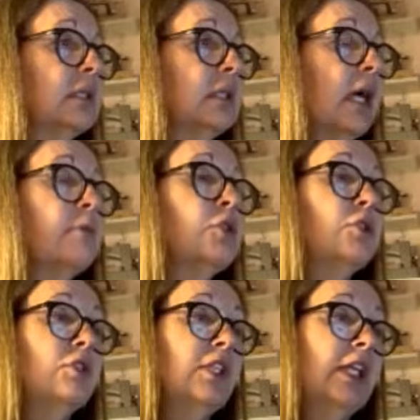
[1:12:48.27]
I'm
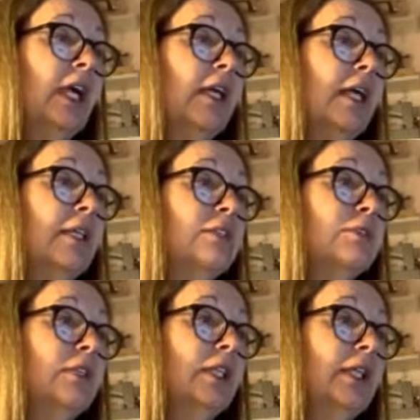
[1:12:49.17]
sure you can handle
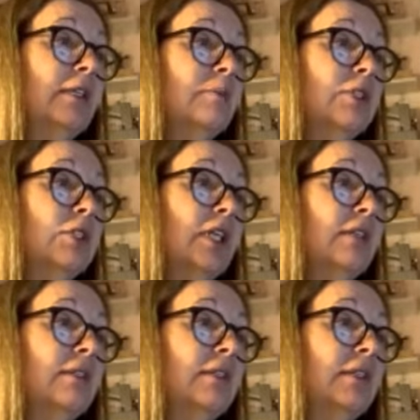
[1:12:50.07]
your liquor,
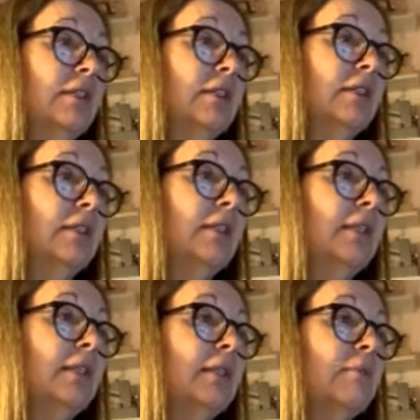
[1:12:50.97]
Michelle,
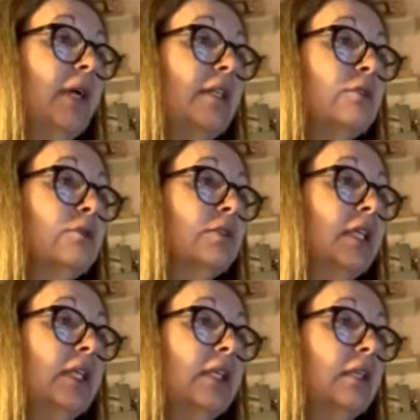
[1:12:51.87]
but I don't
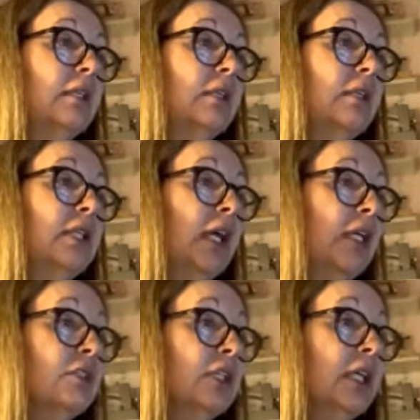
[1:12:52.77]
think you
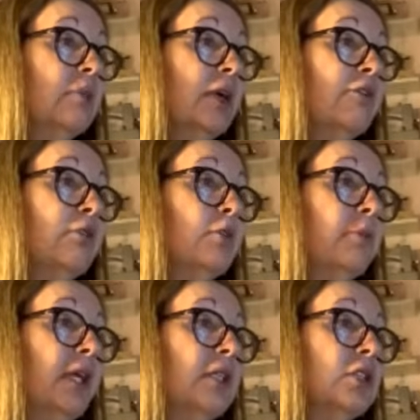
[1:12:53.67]
can drink about a full
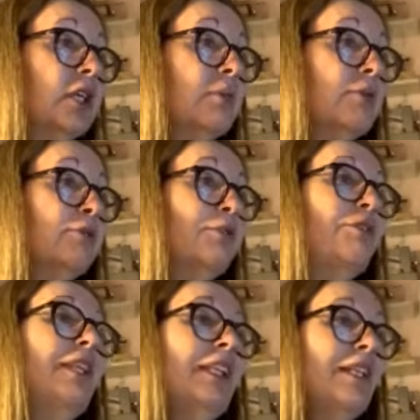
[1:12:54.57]
pint jar before
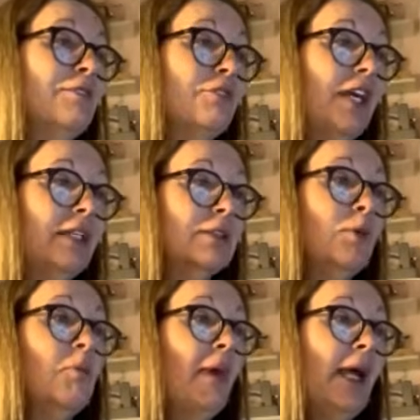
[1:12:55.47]
feeling the effects.
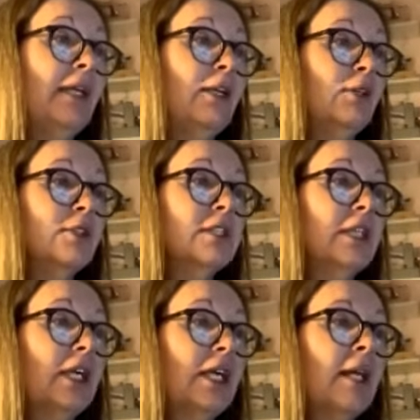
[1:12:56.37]
Oh my God.
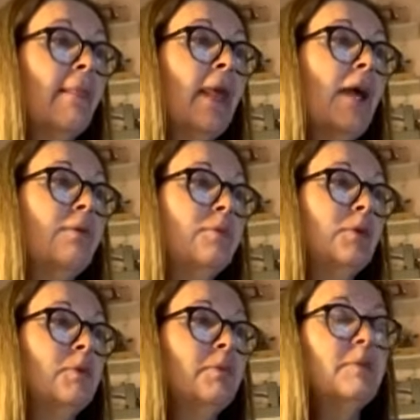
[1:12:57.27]
I would
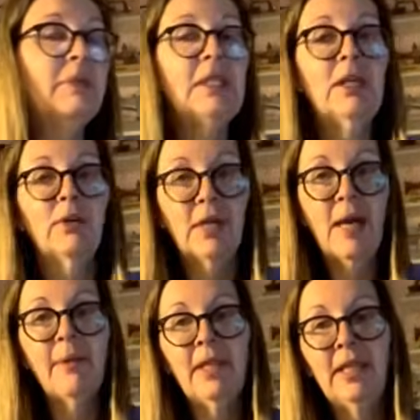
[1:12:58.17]
probably be in
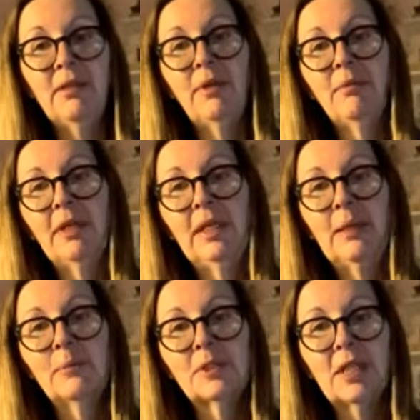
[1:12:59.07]
I'm a lightweight when it
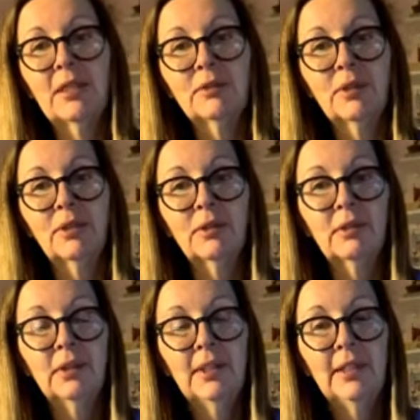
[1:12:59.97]
comes to
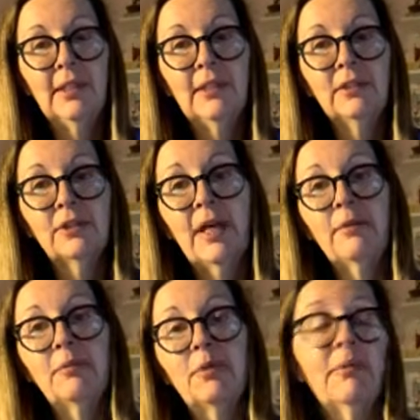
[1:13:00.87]
alcohol, so I
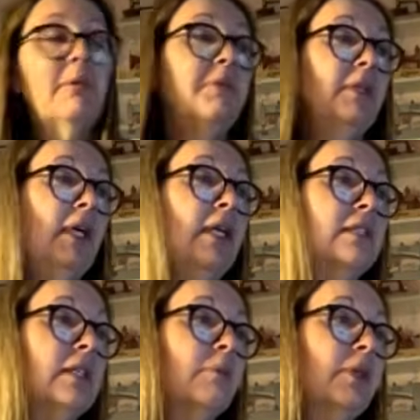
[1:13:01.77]
would probably
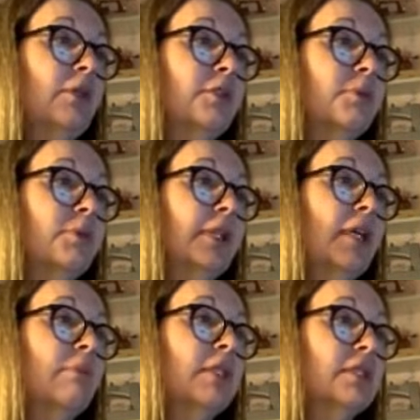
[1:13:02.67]
end up in hospital
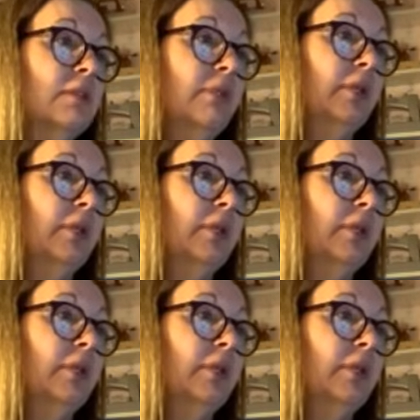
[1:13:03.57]
getting my stomach